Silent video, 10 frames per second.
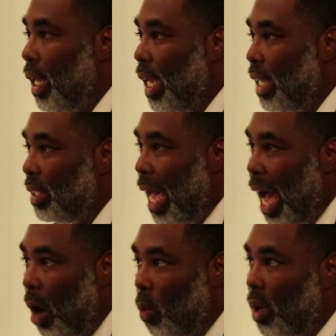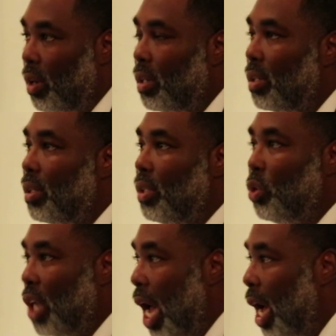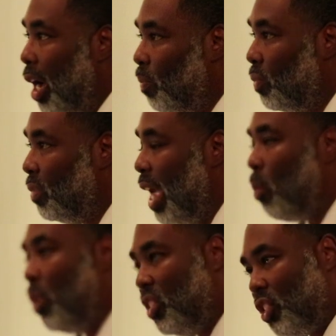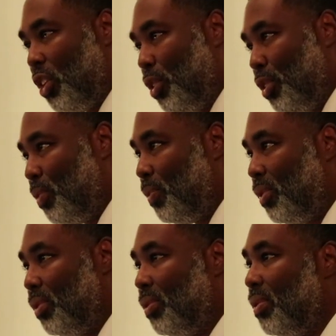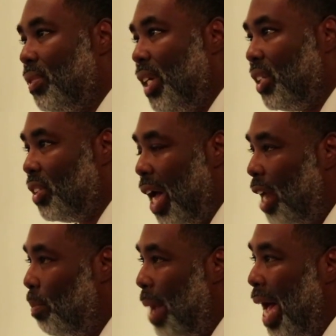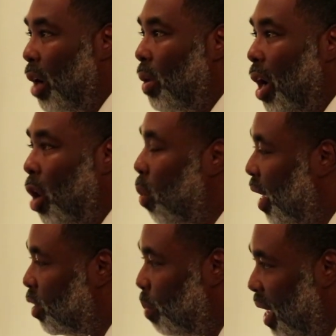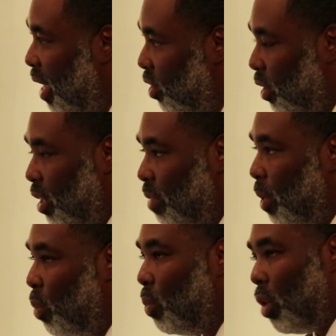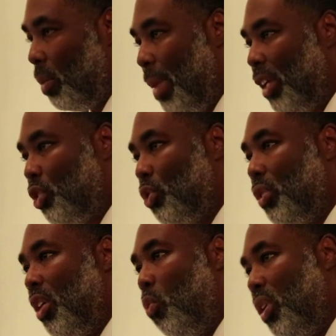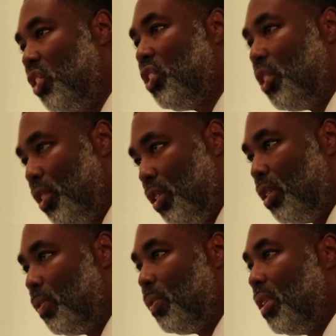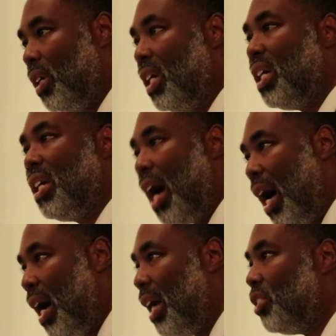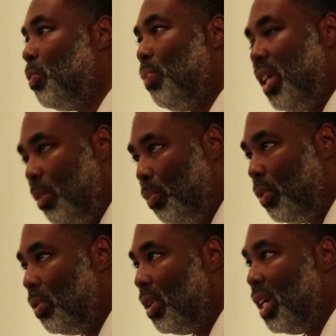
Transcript: It's our job that we serve. It's not about always being served, but we want to make sure that we serve God's people.